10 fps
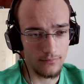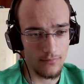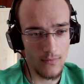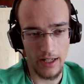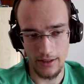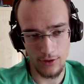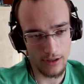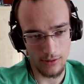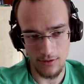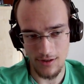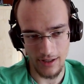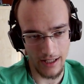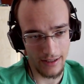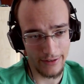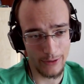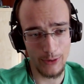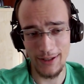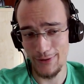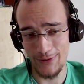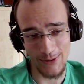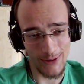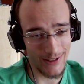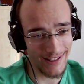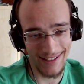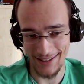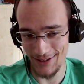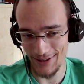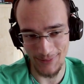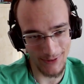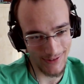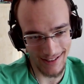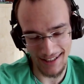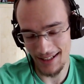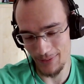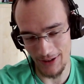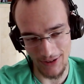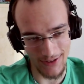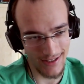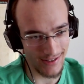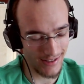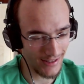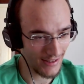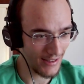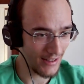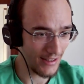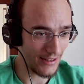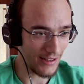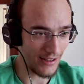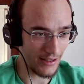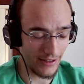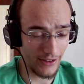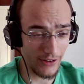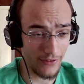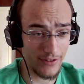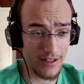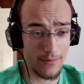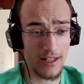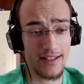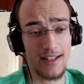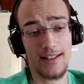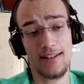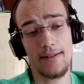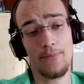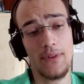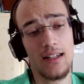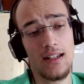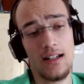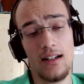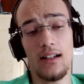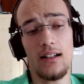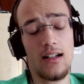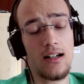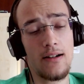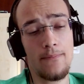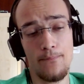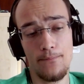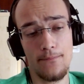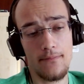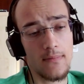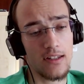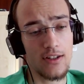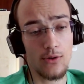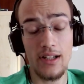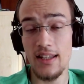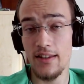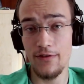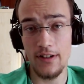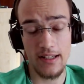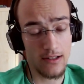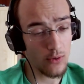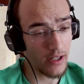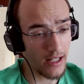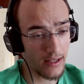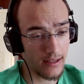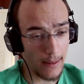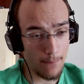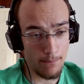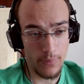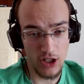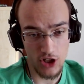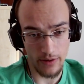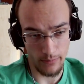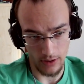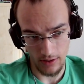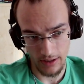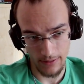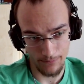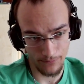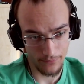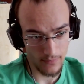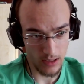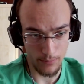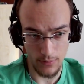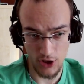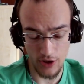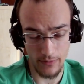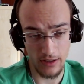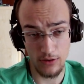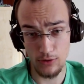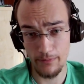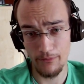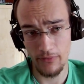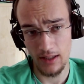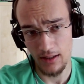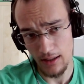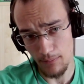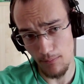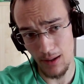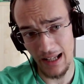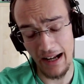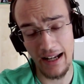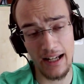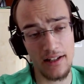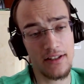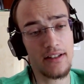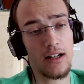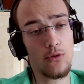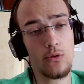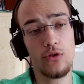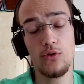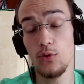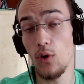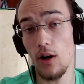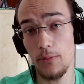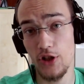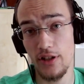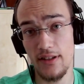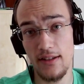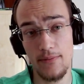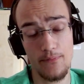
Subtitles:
Yeah, you can also hang the queen if you want. You can move the king, but obviously none of this makes sense. So let's first look at bishop block, bishop d2. Black has now two options.